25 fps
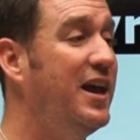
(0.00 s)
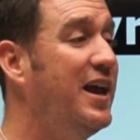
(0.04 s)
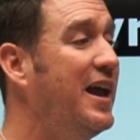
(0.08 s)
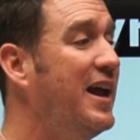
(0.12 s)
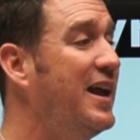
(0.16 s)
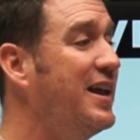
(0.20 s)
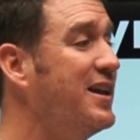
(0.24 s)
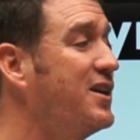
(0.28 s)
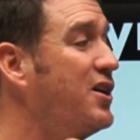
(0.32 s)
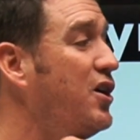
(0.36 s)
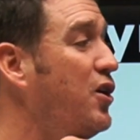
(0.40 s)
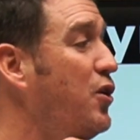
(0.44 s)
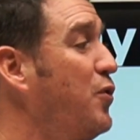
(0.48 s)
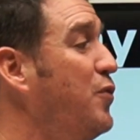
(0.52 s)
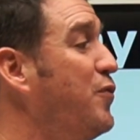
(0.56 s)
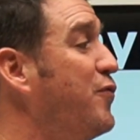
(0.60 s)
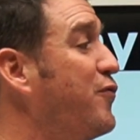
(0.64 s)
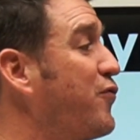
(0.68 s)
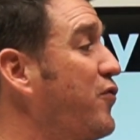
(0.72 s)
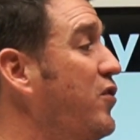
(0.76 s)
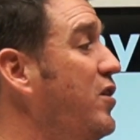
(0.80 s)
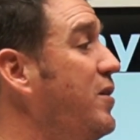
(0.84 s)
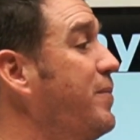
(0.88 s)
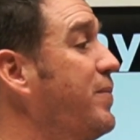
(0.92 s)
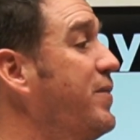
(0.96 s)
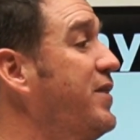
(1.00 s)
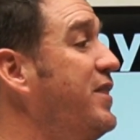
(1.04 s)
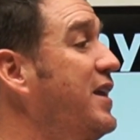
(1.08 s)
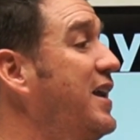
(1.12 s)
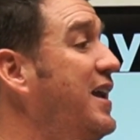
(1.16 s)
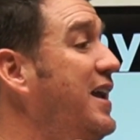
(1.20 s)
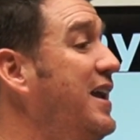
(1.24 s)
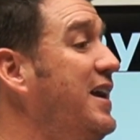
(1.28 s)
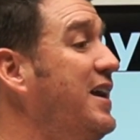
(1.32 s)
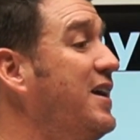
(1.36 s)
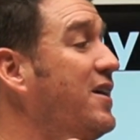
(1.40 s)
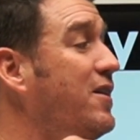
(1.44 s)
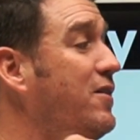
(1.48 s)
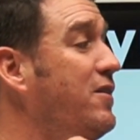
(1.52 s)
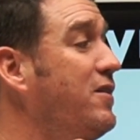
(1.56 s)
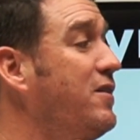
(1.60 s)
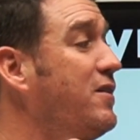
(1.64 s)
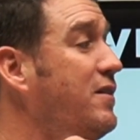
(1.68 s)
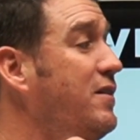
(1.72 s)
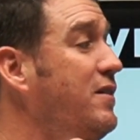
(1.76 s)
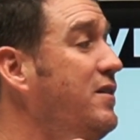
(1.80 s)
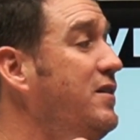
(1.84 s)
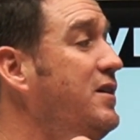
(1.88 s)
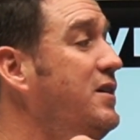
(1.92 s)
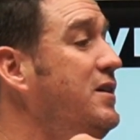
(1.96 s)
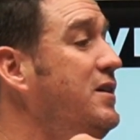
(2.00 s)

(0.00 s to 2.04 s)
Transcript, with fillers: and go from here